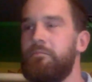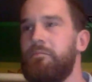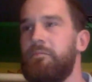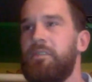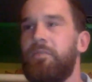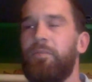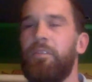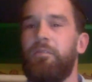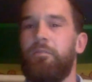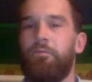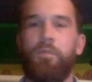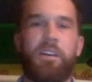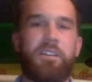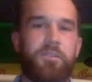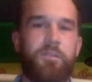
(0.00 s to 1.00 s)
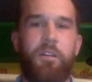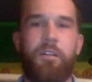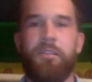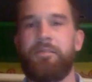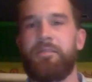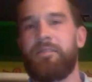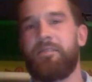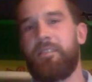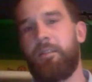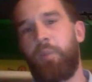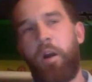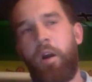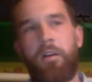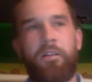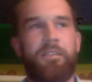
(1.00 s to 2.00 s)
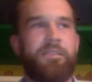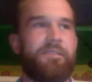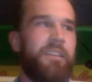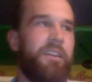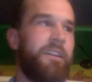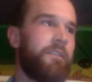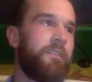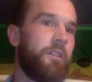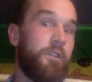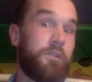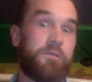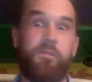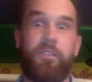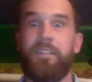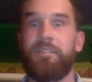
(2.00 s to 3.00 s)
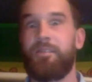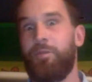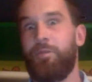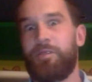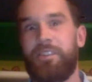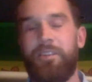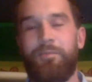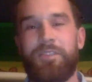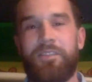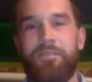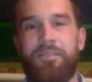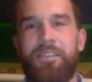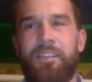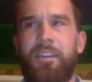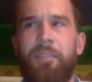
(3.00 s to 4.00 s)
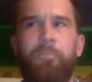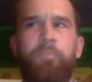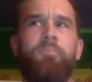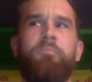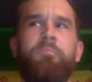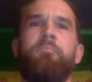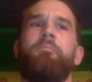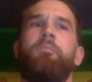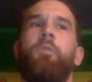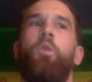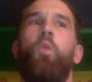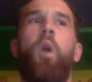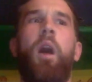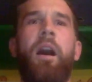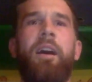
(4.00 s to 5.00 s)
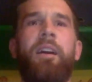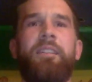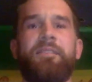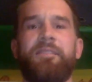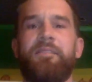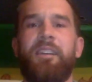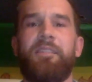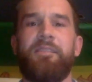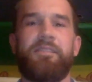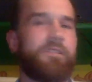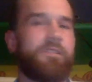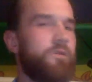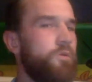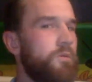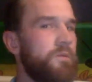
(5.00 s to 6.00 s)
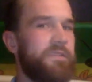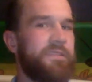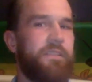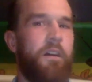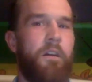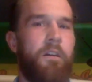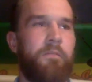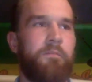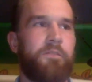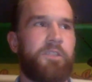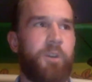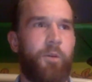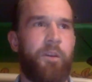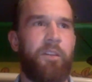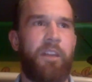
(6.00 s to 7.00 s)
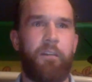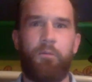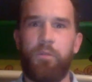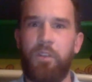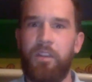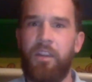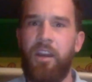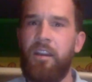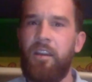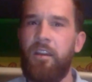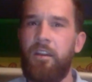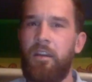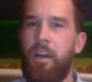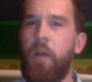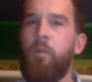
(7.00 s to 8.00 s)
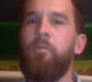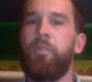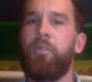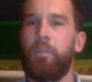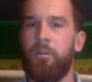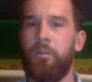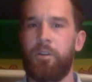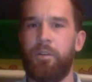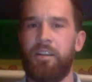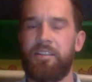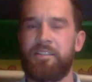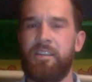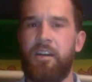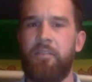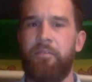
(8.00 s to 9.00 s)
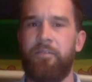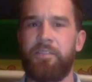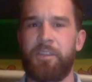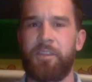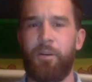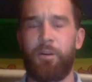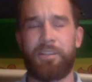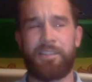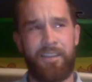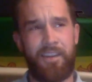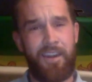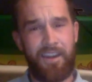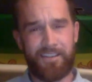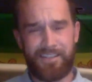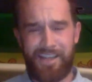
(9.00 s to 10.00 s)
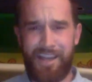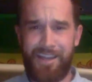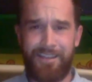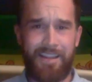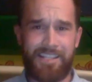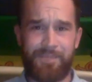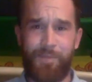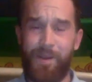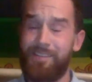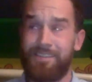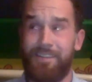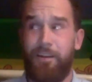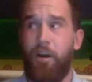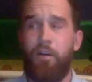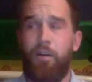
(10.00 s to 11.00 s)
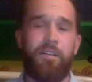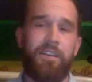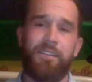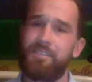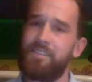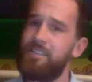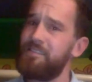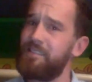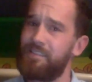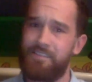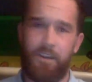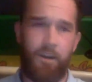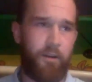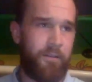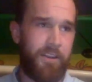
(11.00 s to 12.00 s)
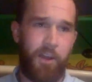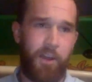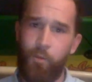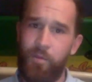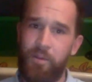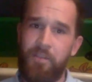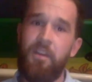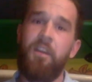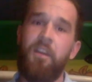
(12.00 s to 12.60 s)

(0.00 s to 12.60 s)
different restaurants and parks and cultural events and museums in your city, why is it that schools aren't showing that really kind of helpful, unique stuff? So it's taking that space that already exists, that's already open,